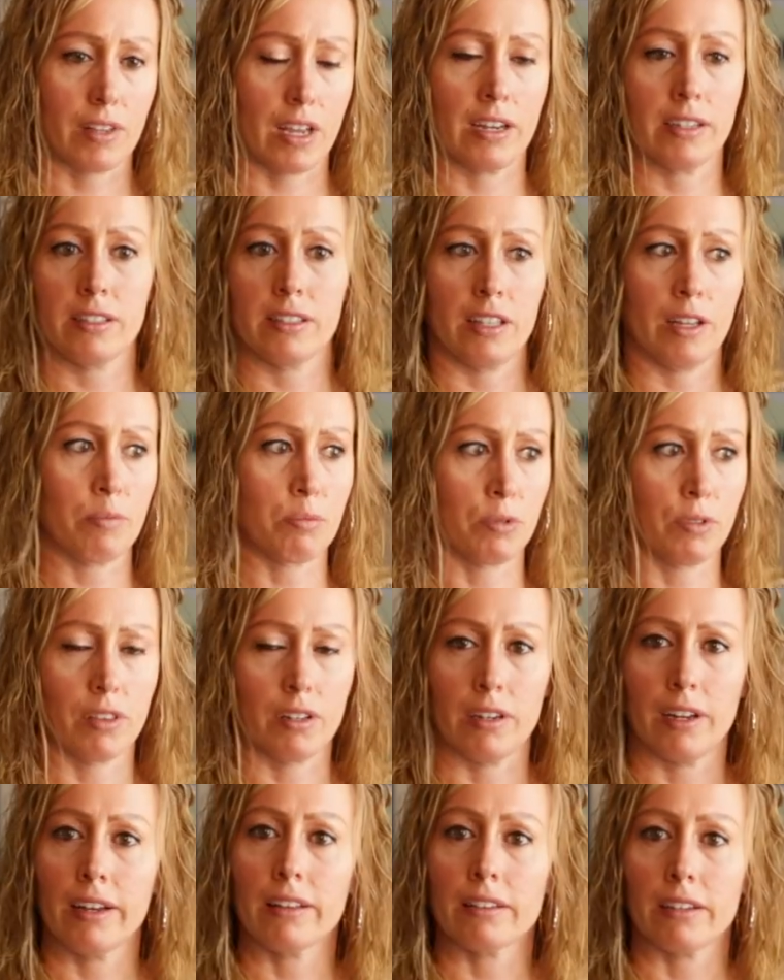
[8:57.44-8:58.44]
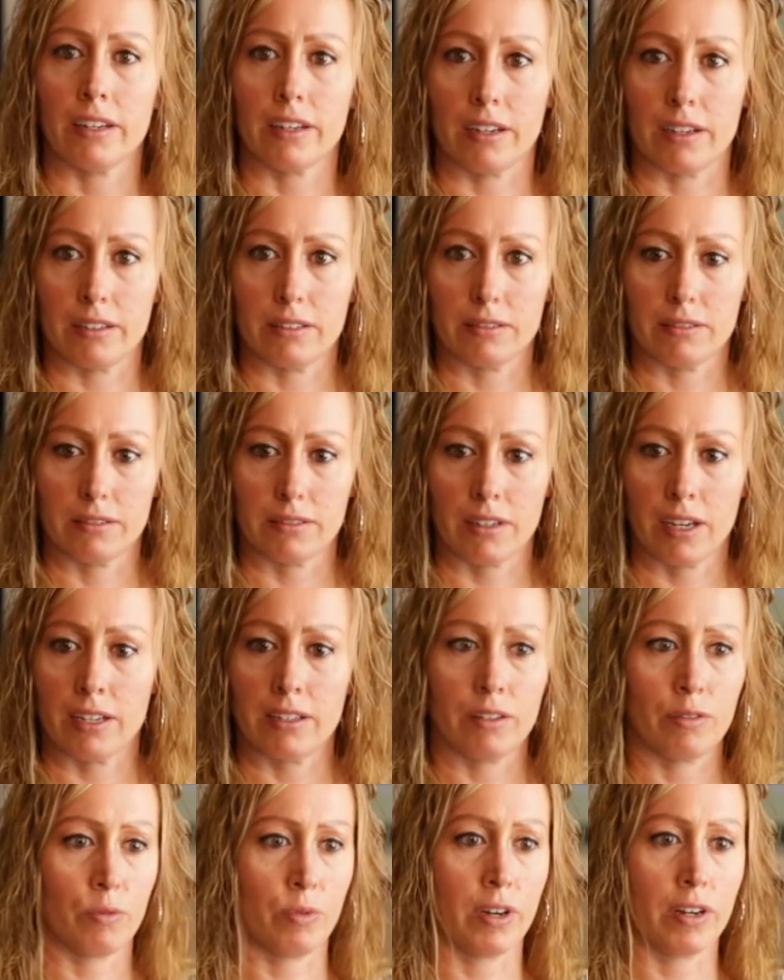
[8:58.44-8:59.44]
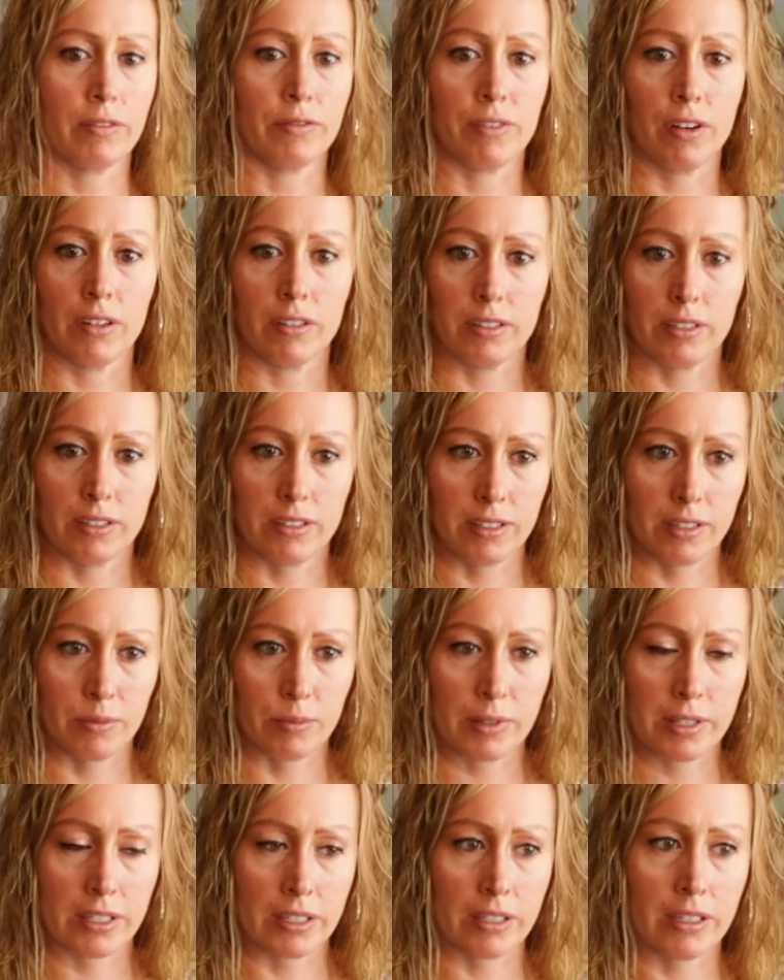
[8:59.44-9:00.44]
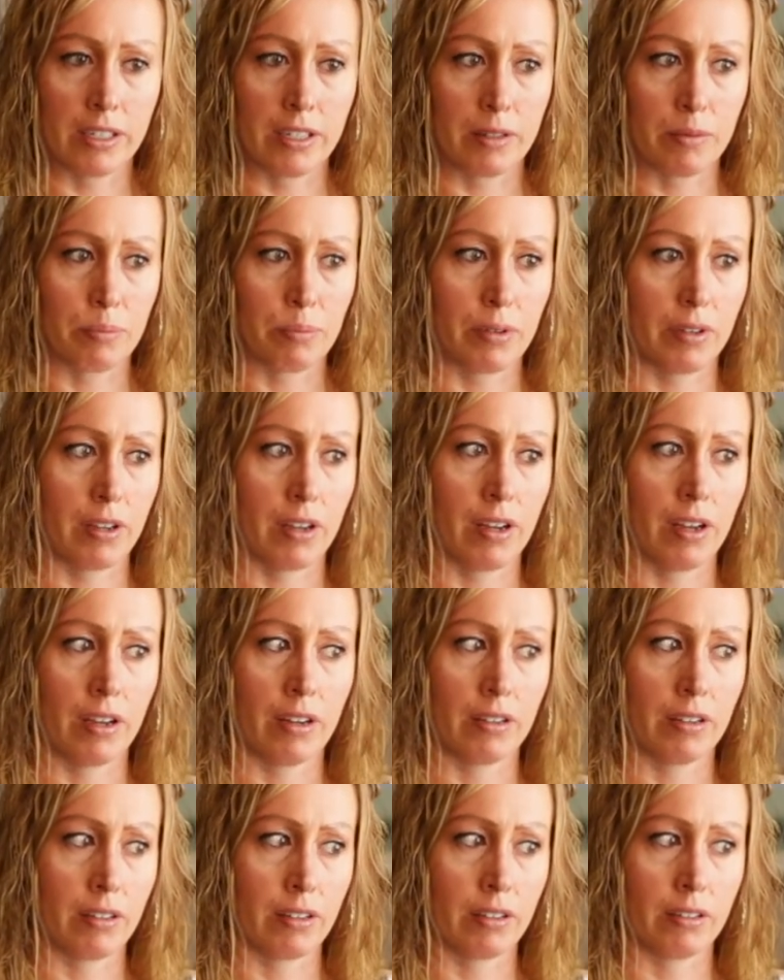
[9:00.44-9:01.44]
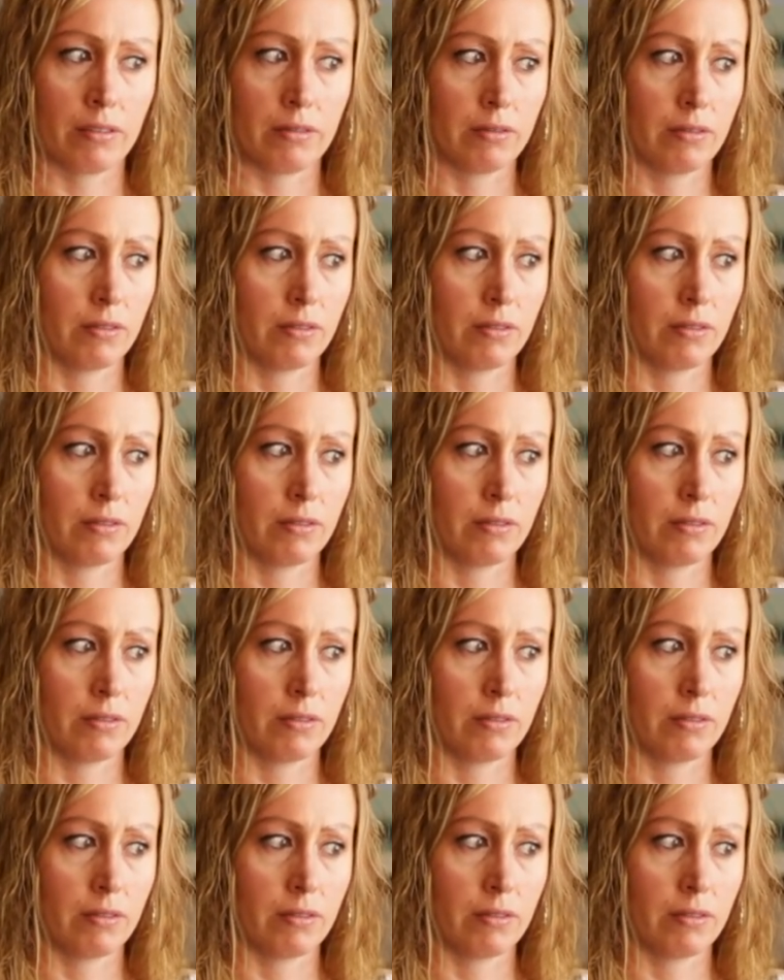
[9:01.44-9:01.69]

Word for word: I slept with a nightlight on. I didn't want to fall into deep sleep. I